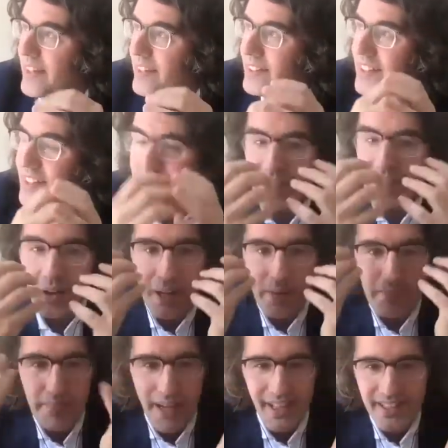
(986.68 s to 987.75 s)
it's now
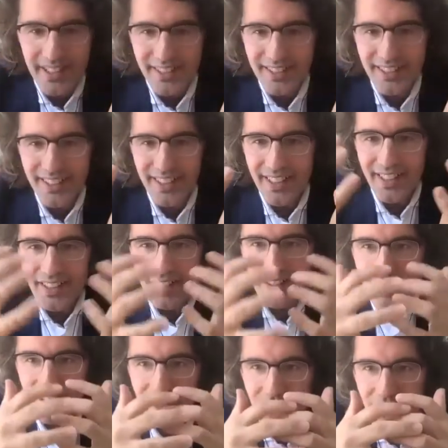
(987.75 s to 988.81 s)
embedded in
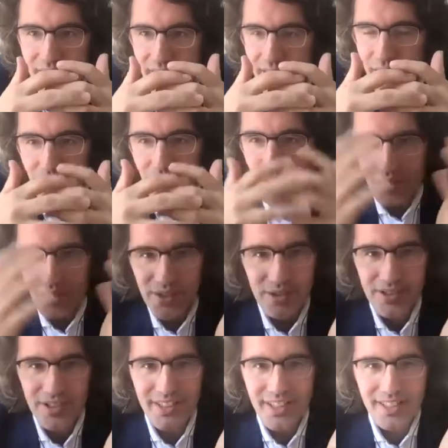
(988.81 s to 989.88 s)
the
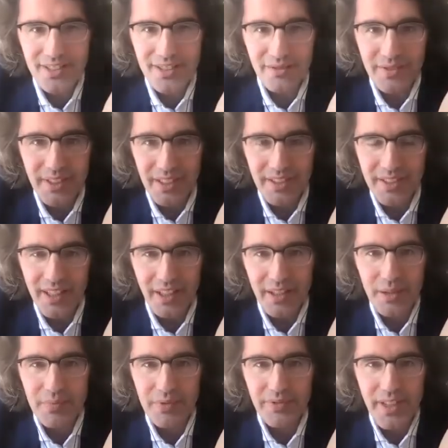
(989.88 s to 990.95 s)
consciousness of the entire
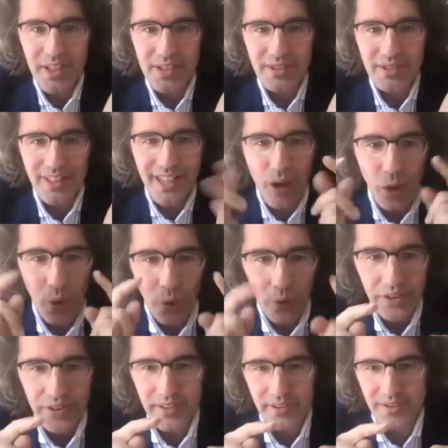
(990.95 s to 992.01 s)
profession.
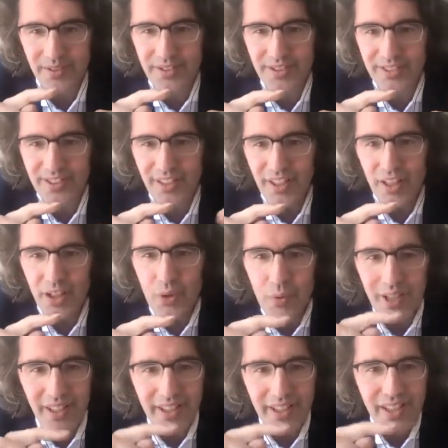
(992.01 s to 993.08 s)
Authors
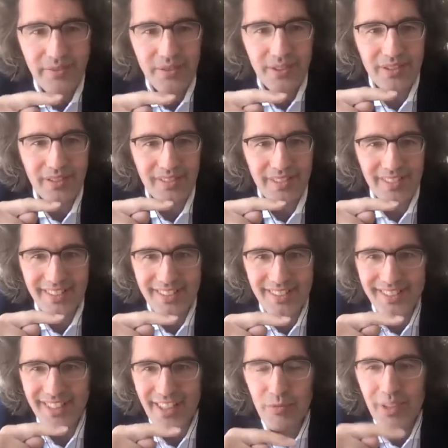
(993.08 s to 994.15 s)
will evil
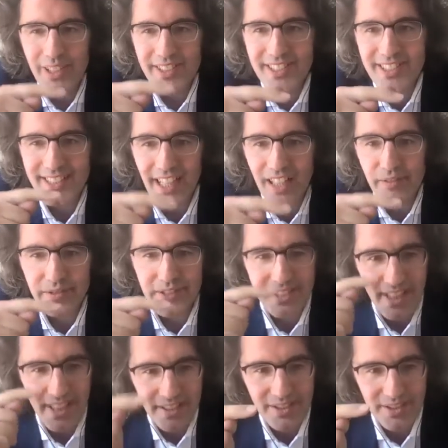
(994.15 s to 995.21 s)
they will
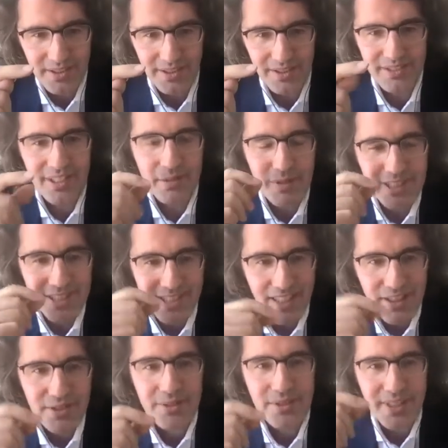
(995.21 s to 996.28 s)
self-censor, they will
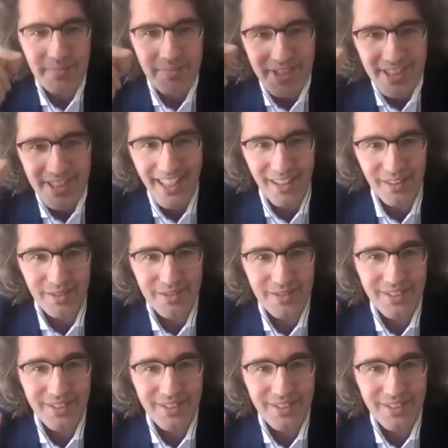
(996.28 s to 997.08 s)
censor themselves